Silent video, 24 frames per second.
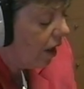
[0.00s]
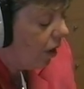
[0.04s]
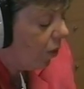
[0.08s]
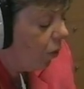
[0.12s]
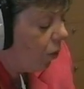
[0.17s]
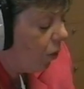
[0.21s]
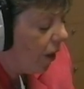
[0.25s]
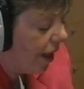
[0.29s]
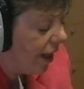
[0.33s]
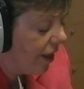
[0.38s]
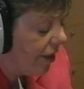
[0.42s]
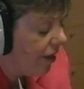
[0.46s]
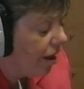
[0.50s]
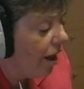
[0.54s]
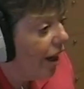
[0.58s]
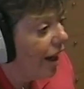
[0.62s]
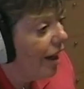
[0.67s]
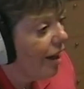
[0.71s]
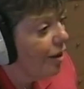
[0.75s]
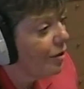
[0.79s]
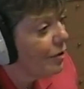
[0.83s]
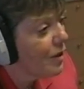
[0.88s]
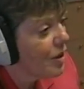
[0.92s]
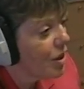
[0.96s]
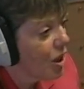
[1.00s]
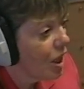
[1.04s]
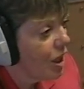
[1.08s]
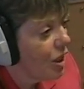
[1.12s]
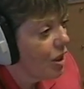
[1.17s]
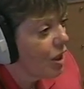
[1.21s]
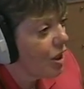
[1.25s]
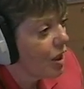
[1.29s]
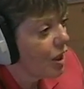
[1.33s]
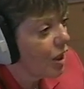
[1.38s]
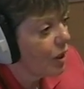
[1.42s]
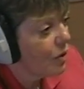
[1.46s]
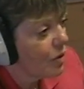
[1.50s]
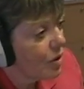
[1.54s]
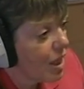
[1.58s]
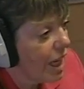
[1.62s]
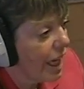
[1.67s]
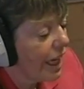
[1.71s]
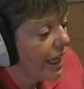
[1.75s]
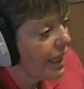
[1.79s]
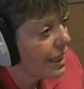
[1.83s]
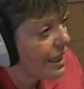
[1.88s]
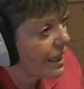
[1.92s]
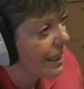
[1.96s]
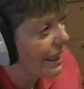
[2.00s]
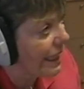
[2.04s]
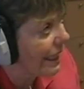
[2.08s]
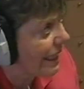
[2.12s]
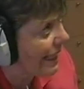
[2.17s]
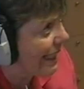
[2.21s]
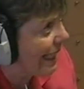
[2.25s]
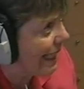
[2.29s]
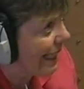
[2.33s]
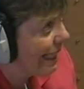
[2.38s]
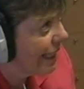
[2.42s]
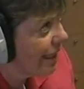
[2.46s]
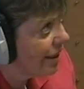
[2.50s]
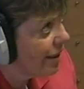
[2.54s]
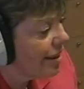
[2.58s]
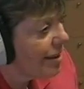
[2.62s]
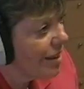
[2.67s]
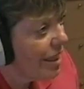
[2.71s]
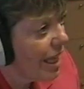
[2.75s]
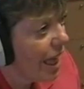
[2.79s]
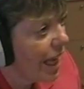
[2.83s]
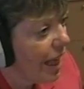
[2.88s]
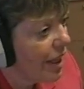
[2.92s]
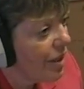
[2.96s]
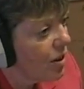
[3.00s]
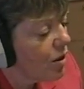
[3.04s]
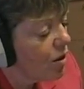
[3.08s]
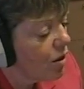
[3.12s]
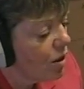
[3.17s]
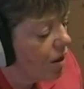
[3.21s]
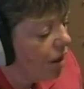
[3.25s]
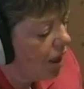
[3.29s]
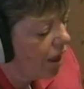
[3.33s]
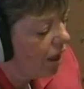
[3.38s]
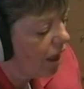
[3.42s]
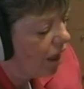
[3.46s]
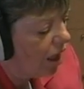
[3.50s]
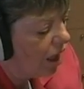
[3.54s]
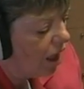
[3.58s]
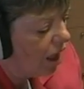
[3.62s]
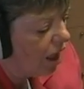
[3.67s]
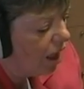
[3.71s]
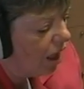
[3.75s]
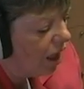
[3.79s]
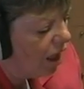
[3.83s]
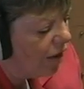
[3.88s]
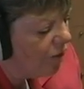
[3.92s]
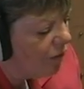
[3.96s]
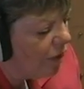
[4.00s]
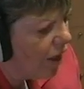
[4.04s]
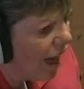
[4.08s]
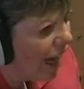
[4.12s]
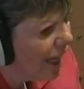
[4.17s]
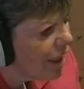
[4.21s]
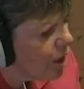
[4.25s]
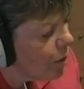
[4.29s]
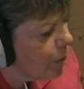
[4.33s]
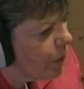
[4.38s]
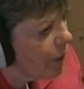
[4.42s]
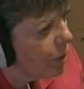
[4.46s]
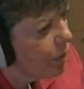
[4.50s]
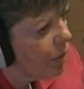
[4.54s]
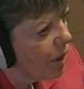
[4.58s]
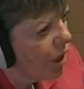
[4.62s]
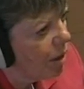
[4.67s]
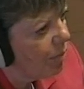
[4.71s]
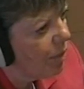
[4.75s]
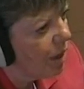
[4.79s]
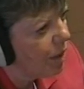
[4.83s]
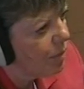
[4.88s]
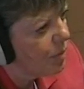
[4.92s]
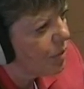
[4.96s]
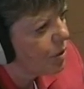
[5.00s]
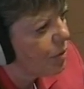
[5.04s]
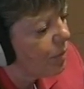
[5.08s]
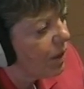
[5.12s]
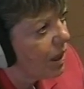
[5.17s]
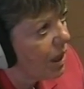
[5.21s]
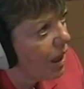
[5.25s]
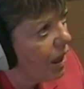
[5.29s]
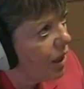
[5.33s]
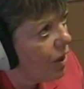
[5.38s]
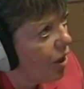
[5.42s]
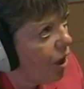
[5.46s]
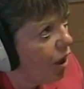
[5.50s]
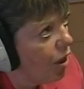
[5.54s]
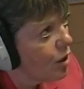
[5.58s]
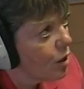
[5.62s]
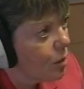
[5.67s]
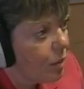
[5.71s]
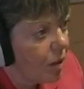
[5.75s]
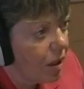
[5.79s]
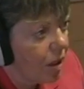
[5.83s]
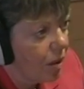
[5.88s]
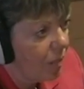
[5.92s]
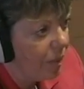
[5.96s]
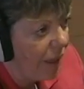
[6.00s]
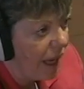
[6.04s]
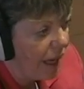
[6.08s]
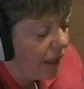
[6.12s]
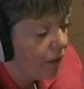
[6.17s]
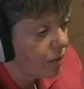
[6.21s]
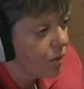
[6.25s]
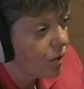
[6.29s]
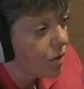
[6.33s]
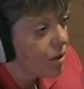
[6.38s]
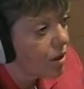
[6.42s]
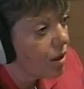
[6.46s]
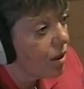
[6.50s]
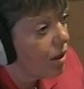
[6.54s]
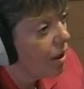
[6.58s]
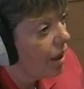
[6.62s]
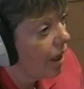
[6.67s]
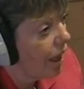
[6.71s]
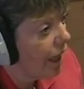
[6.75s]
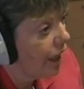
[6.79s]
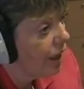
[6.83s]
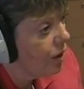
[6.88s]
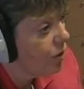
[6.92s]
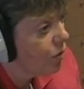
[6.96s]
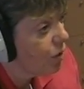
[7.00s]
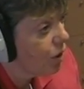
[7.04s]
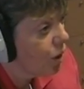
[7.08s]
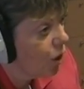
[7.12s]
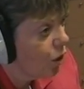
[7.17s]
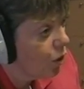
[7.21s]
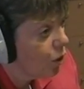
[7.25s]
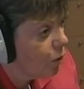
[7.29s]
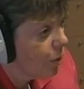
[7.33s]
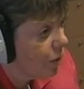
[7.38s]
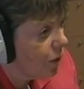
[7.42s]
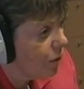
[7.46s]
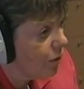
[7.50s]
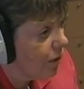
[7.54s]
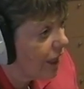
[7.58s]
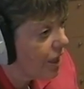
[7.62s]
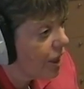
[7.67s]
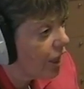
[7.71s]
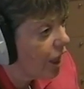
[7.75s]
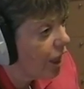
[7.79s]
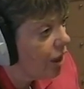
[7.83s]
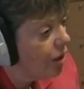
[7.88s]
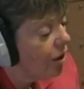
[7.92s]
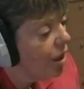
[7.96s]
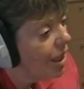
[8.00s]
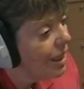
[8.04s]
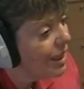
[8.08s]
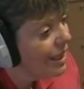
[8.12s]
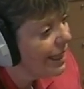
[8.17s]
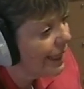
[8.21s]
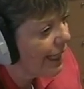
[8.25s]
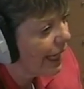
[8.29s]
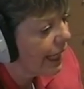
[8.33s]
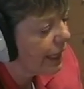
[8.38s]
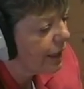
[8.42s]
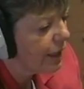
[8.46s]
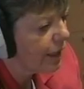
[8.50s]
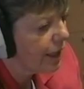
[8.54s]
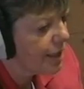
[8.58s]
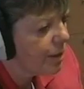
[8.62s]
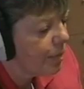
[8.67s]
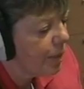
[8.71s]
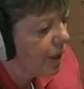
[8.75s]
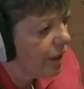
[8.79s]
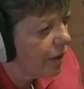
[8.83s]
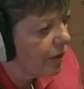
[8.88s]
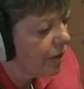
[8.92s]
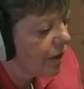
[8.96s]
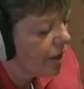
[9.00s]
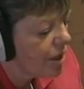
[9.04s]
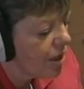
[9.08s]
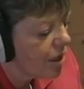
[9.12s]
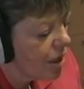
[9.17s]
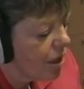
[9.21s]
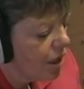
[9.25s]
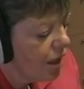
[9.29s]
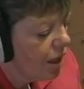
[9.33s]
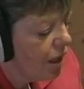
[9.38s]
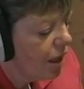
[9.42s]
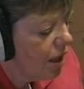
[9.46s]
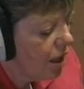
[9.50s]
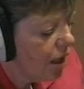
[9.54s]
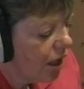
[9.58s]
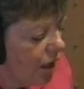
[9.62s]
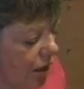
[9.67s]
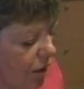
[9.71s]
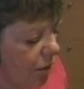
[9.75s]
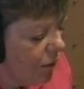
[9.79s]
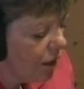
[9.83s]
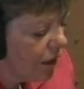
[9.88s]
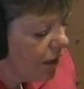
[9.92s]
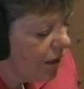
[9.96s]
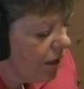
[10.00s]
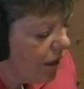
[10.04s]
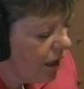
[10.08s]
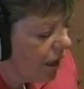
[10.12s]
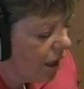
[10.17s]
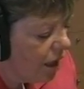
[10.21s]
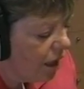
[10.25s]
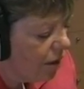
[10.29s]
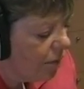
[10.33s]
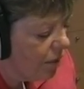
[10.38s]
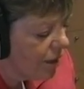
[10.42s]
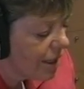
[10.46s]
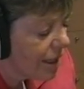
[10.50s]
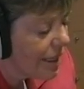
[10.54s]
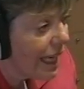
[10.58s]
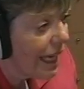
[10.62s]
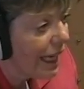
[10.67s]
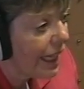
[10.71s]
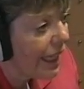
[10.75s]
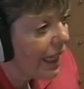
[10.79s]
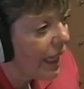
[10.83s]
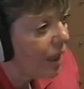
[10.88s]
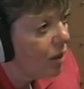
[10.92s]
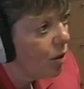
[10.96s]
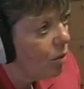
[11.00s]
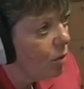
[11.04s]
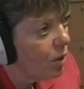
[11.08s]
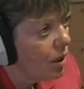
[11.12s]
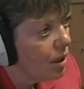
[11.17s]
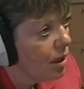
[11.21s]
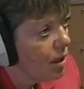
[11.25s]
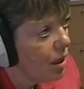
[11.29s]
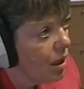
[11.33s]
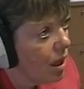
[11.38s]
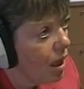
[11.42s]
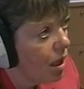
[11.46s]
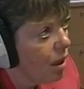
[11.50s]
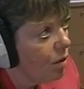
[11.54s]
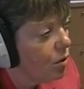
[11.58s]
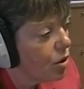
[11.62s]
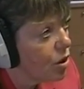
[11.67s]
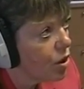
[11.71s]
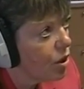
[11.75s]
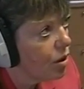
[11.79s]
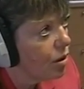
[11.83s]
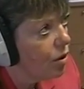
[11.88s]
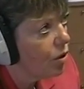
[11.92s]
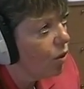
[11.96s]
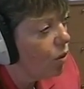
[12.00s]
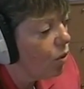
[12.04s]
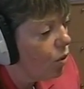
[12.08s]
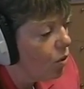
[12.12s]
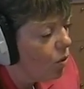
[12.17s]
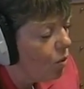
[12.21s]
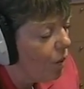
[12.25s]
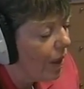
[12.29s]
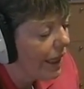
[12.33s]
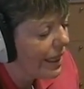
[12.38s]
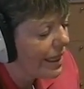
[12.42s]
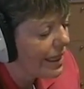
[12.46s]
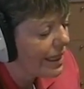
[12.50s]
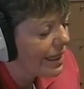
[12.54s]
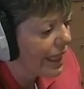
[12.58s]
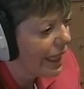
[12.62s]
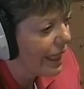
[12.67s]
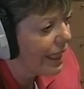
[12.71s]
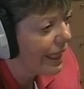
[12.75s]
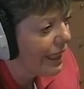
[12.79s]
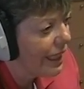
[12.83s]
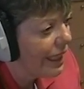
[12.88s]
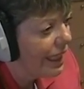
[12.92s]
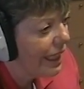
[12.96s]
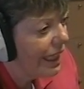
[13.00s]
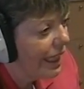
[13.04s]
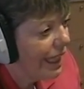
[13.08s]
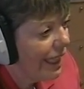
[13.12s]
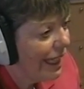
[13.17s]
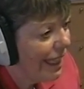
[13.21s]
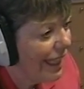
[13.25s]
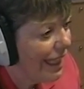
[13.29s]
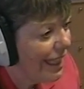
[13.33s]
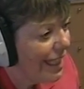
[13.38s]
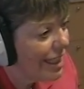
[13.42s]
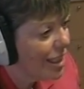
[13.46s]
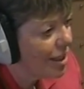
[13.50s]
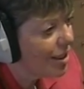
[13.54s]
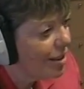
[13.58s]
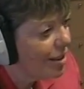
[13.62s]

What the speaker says: When I have attended those days and have taken the stand, I've had people come up to me and ask me about entering hospital radio to gain experience. And the one thing I would say, and the one thing I would always say, is